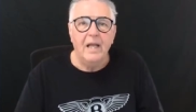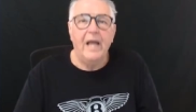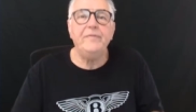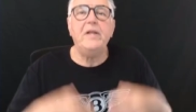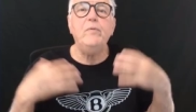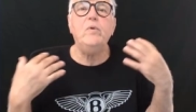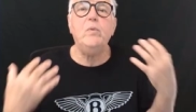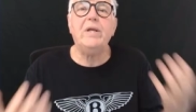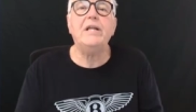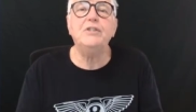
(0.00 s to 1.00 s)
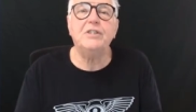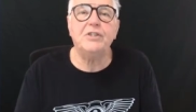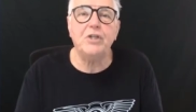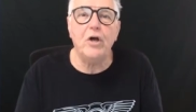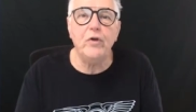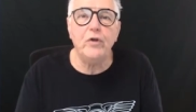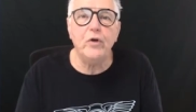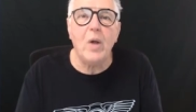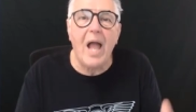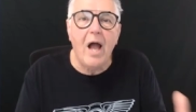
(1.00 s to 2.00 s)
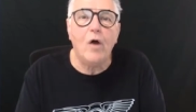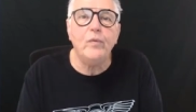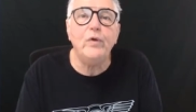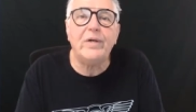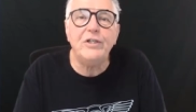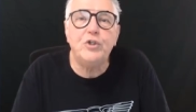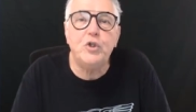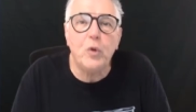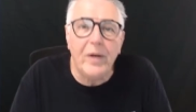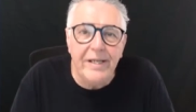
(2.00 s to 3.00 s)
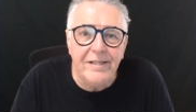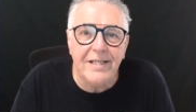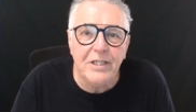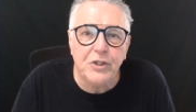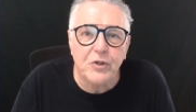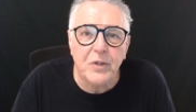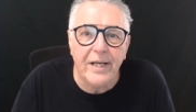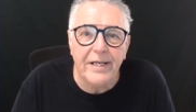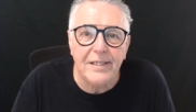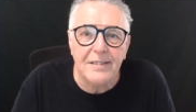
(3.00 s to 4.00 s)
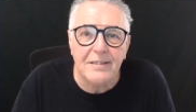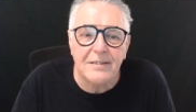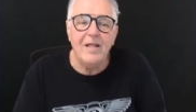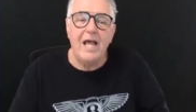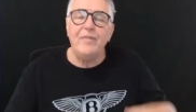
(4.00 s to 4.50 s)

And then we're going to show you how you can join these traders